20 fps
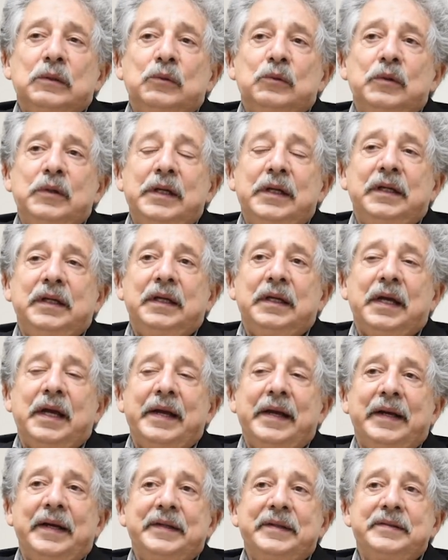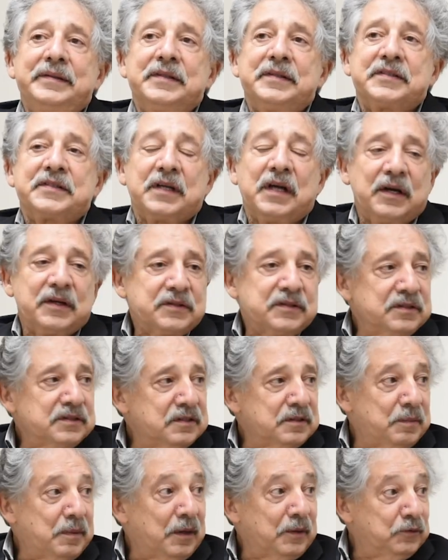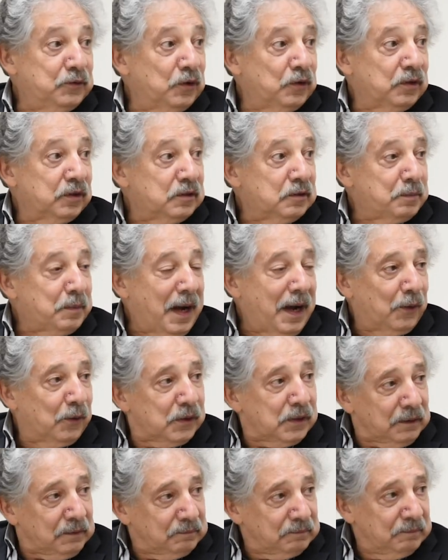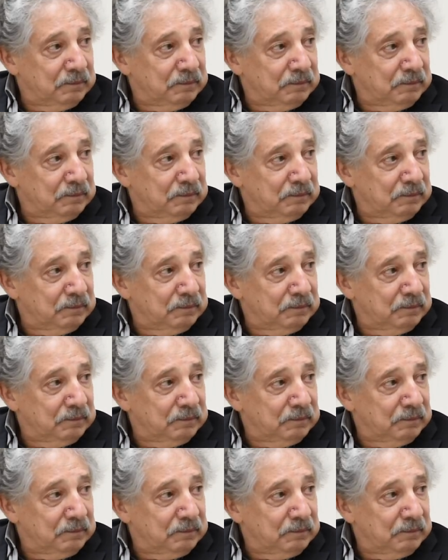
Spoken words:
We had discussions about nuclear power.